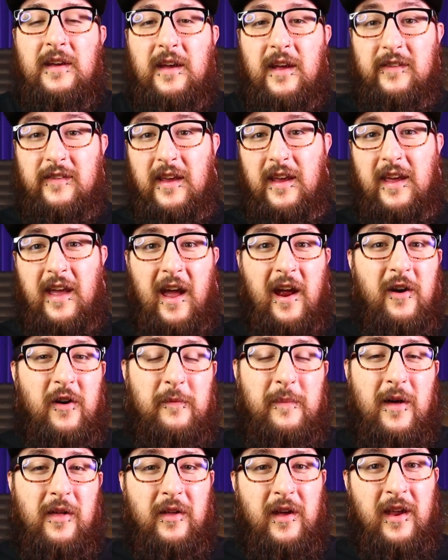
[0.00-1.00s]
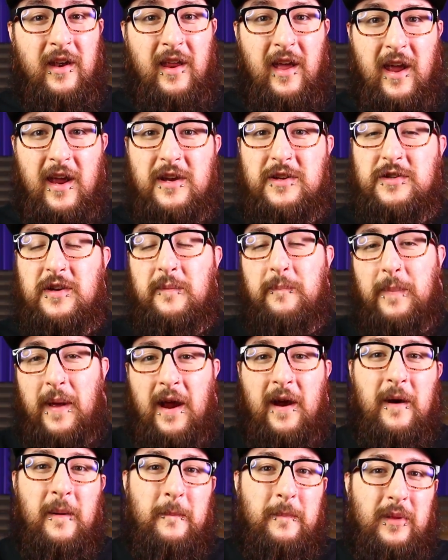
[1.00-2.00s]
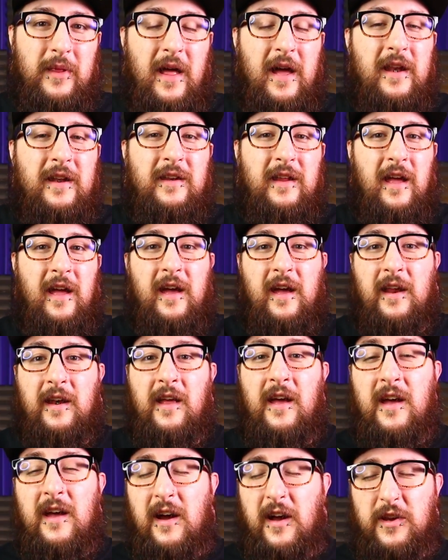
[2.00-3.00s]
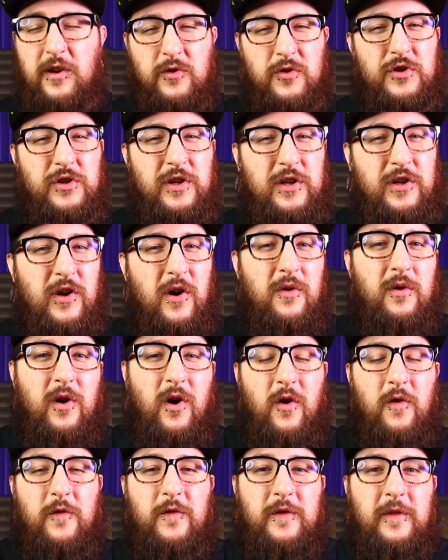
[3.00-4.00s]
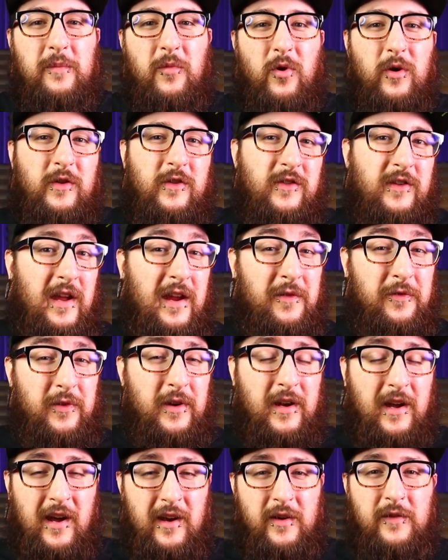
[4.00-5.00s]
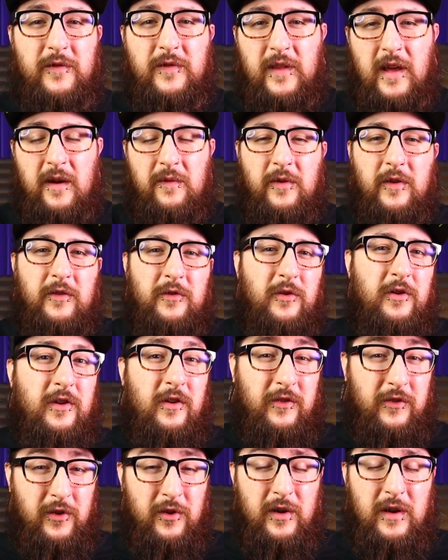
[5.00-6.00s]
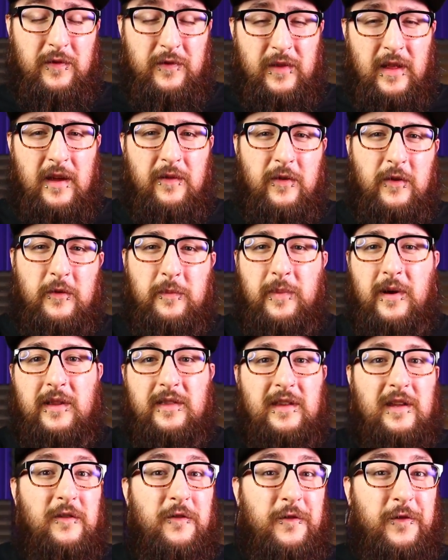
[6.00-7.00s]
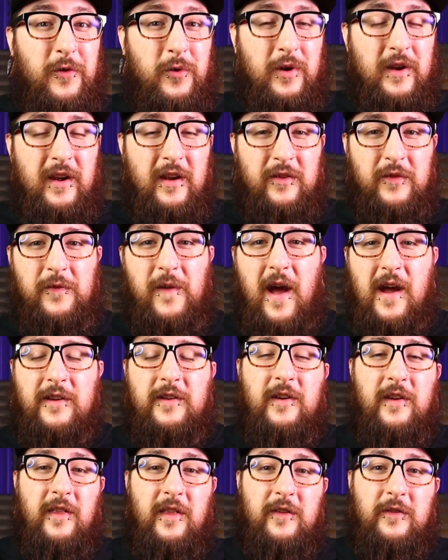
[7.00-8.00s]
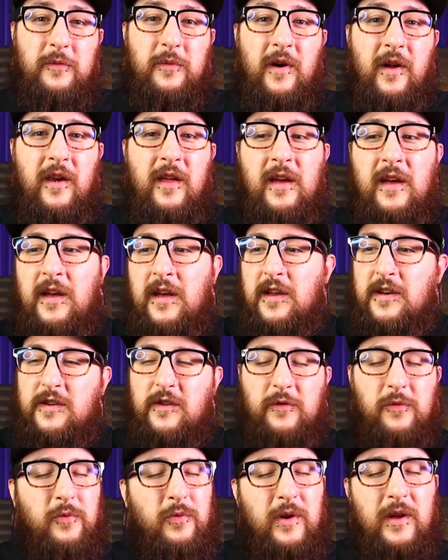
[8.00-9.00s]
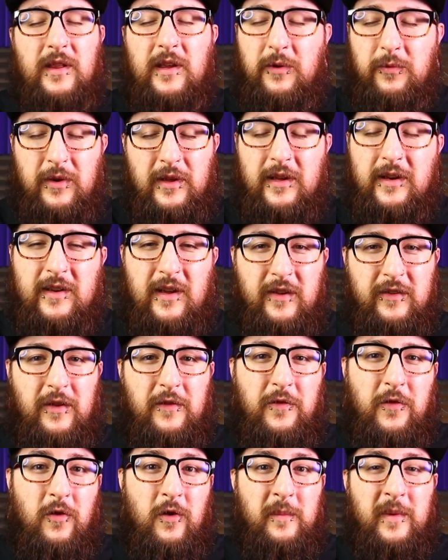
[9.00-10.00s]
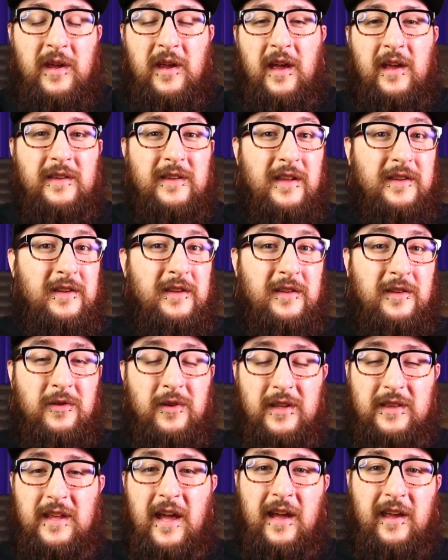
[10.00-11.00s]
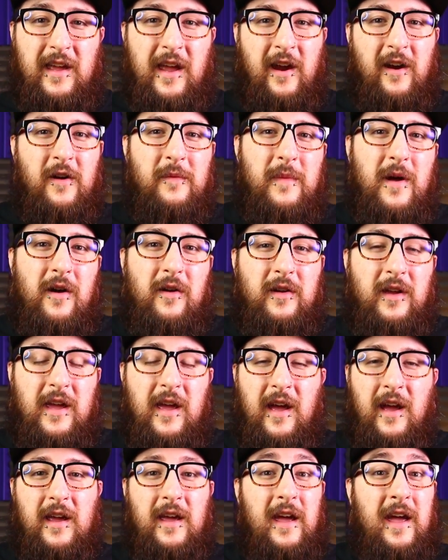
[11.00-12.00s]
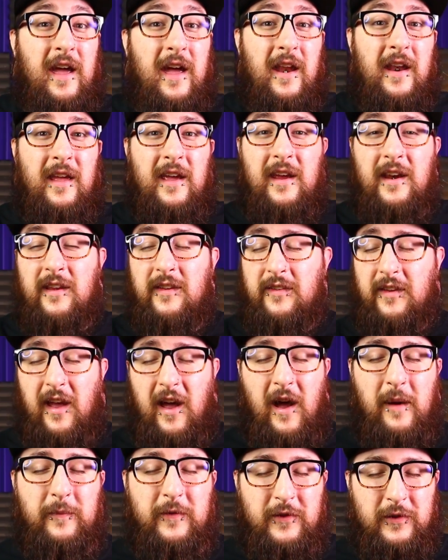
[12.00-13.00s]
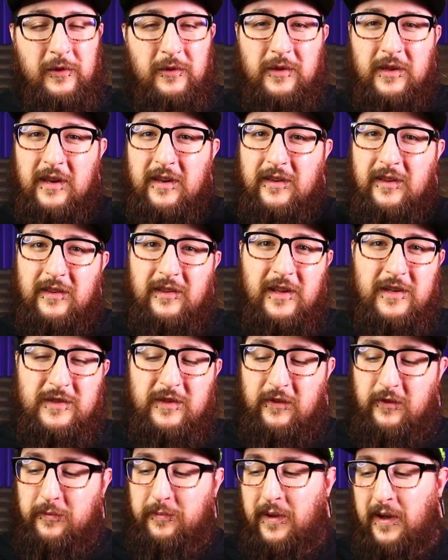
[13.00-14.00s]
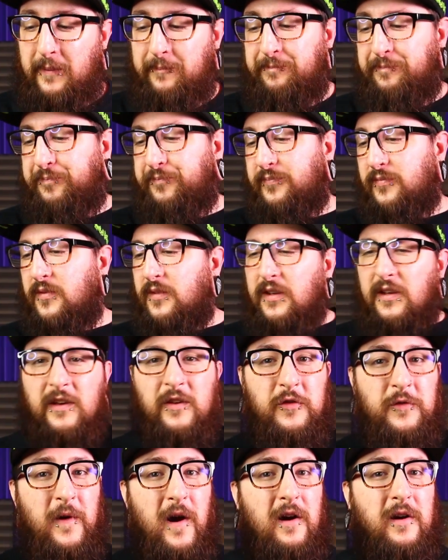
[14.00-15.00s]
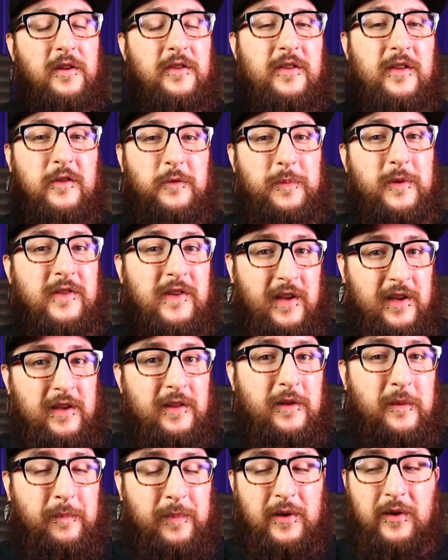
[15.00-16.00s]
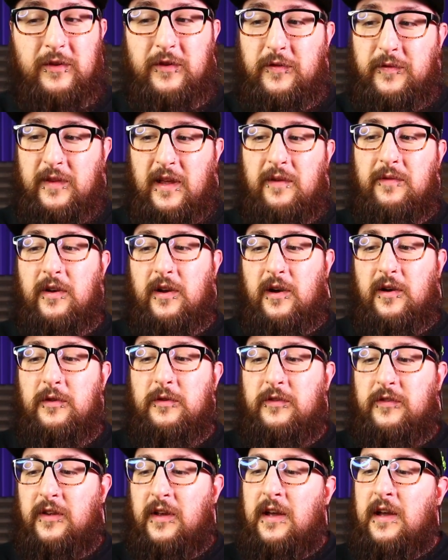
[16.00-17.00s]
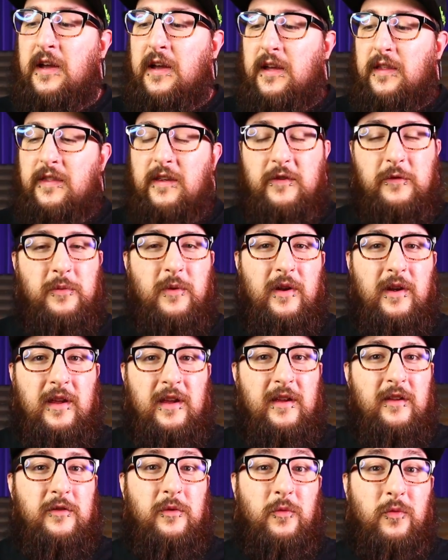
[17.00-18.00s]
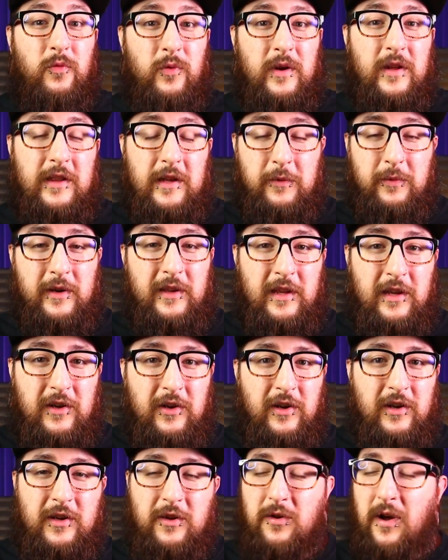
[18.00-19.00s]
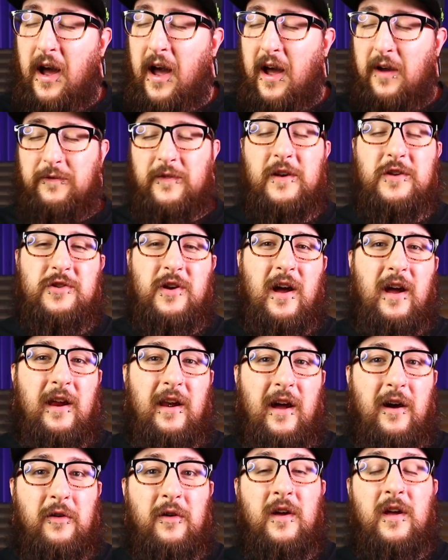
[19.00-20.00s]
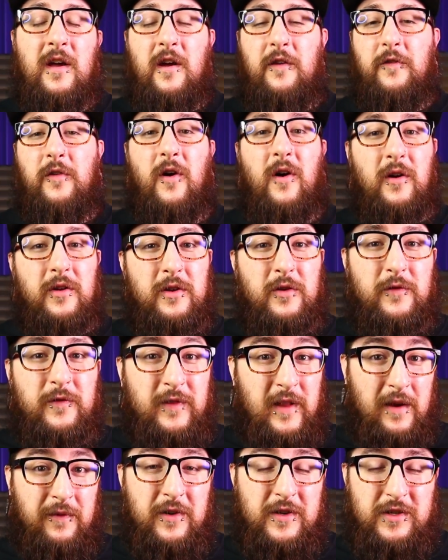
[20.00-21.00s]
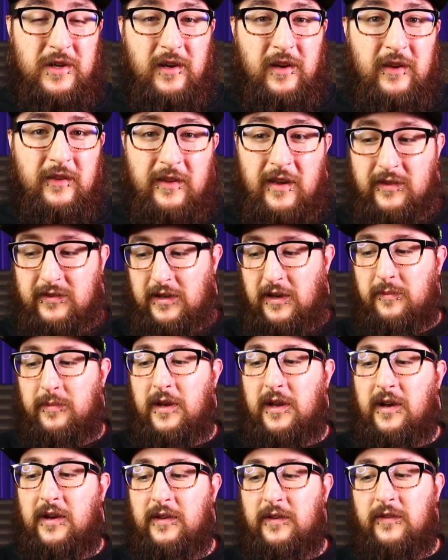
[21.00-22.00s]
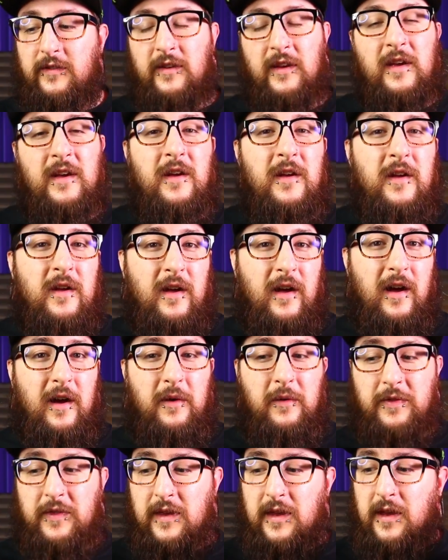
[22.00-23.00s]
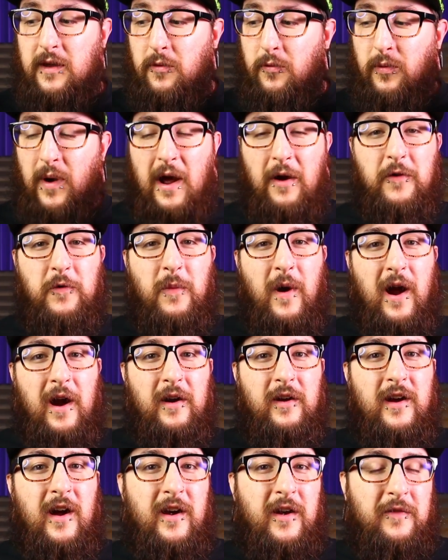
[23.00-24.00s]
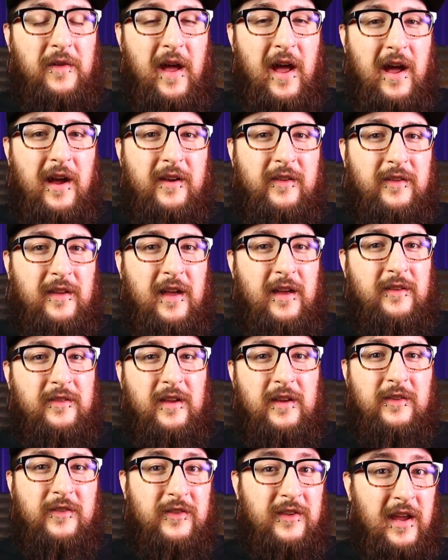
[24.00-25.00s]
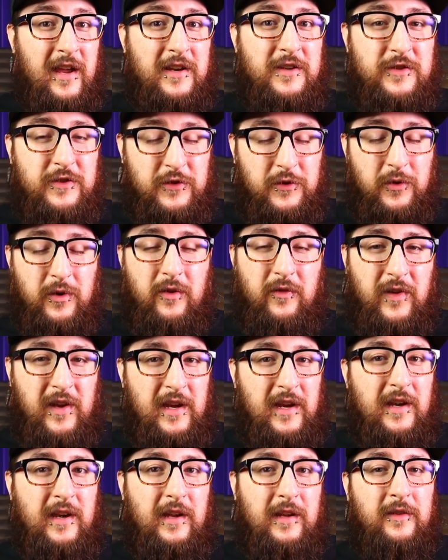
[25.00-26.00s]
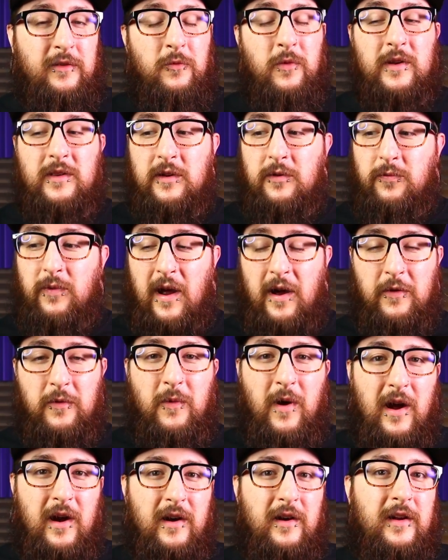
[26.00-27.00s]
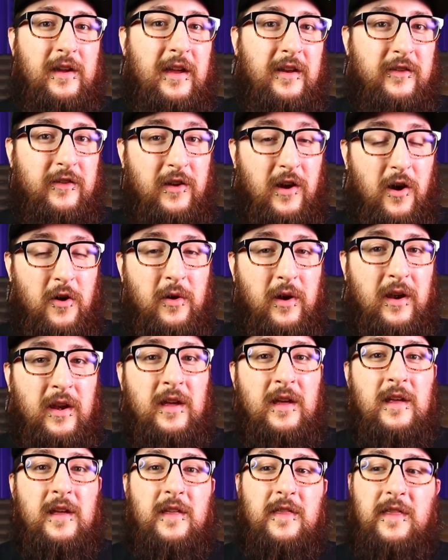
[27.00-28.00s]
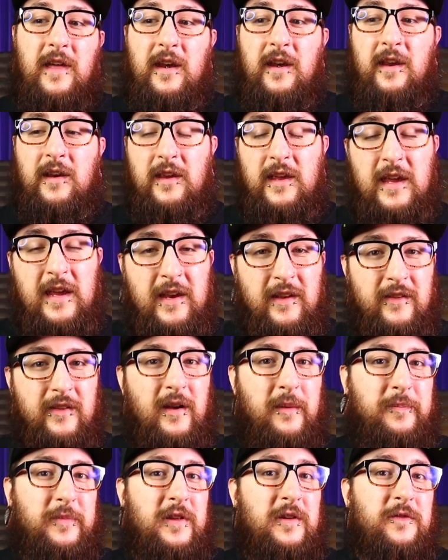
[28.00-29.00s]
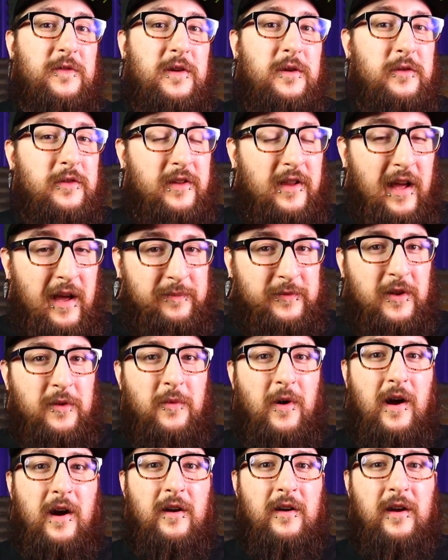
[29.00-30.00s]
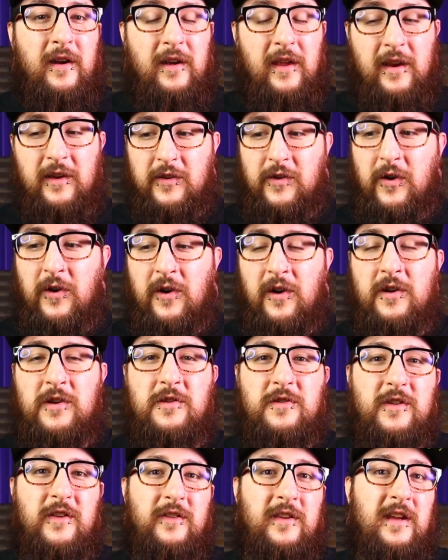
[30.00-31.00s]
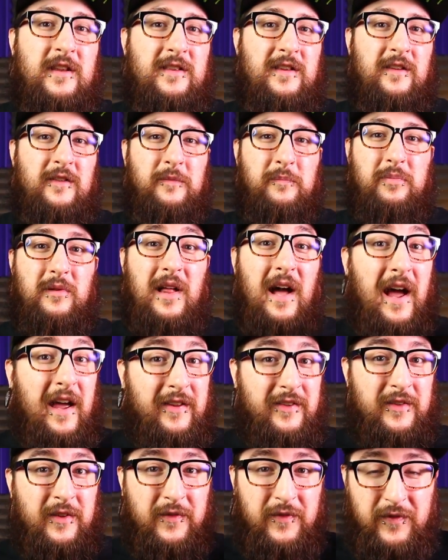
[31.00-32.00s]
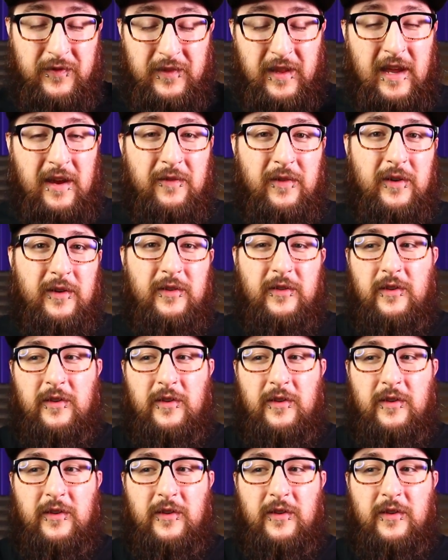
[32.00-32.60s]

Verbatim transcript: It's a caramel and Asian pear blend, and I usually don't go for the more savory kind of flavors or desserty flavors, but the fruitiness factor to this one just really, really does it for me. And then you get that caramel kick, and it is absolutely delicious. But as far as this particular build's flavor goes, this one is really, really good. You have to try it out for all you flavor junkies out there because uh, the round wire kind of acts as a stage sort of heating. When the round wire gets going, then it heats up the fused Clapton wire and in turn you just get this blast of flavor.